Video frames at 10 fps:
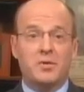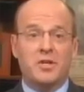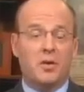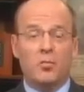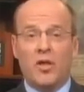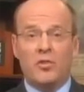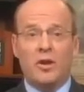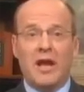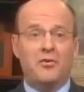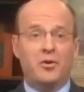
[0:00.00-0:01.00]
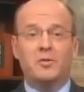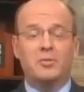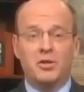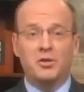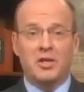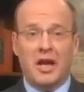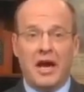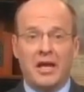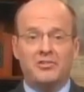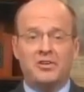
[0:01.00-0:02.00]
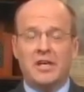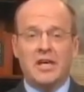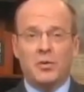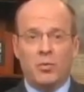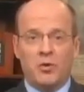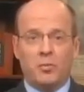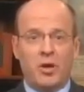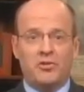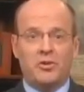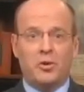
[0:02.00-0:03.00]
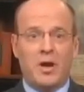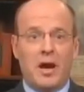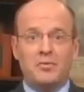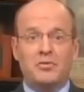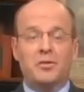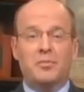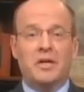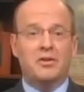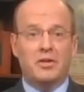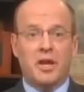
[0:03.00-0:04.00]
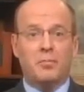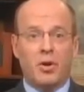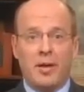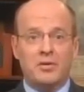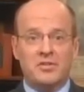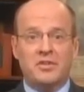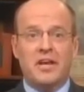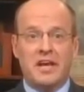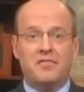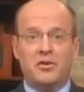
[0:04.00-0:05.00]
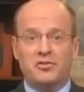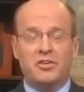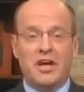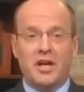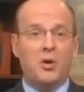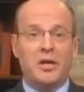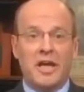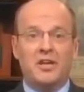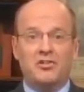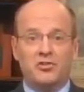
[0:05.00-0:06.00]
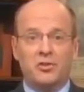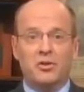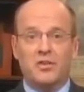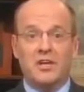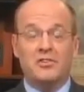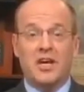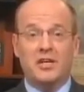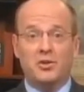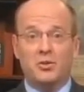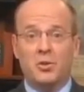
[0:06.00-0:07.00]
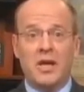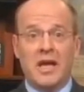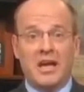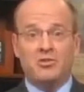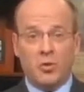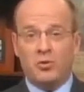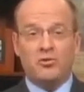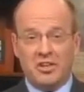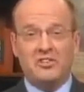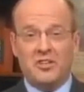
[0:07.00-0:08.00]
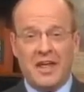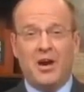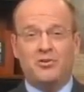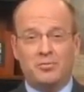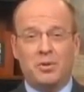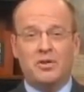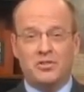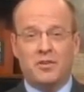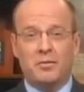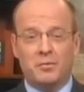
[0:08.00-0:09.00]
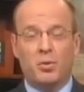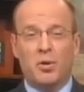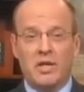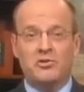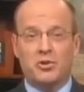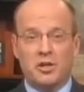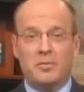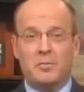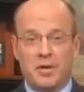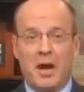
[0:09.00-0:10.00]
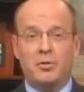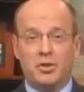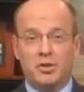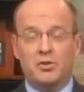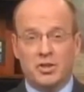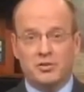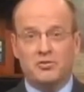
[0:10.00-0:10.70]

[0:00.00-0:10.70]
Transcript: has become whether or not they're going to be unionized and whether President Obama is going to make good on a promise to the AFL-CIO and Andy Stern at the SEIU as to whether 60,000-plus government employees are going to be in monopoly unions.